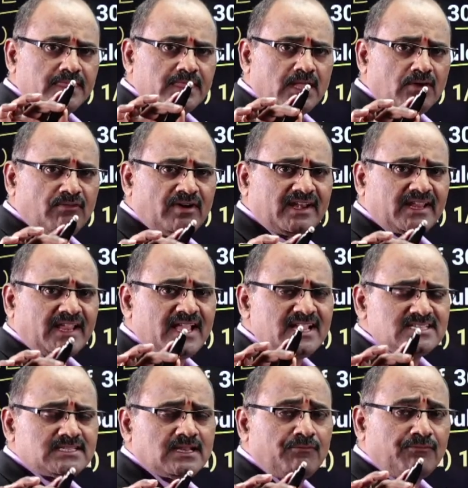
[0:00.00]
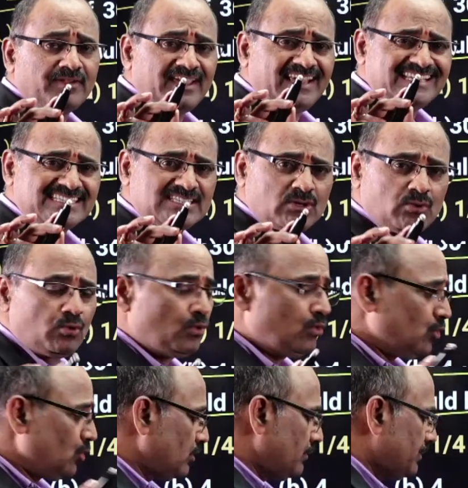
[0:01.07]
the working stuff is
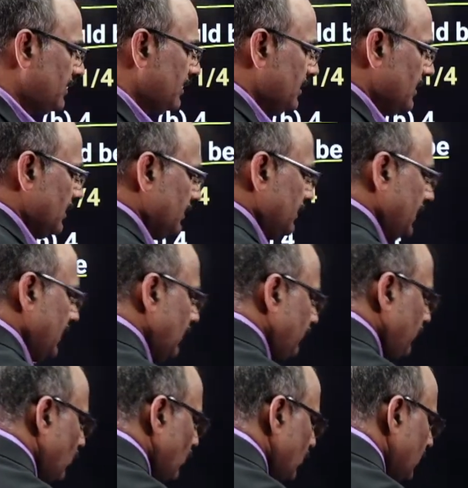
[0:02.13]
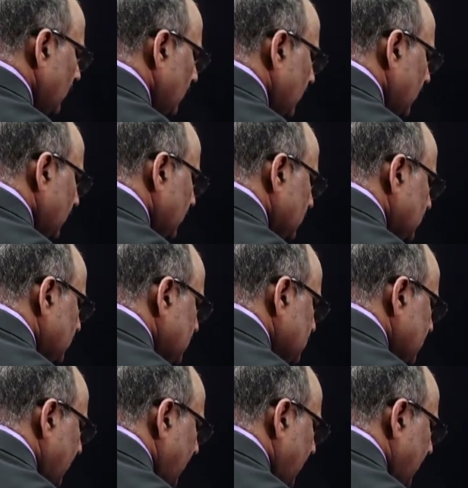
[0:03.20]
cooled. Therefore, this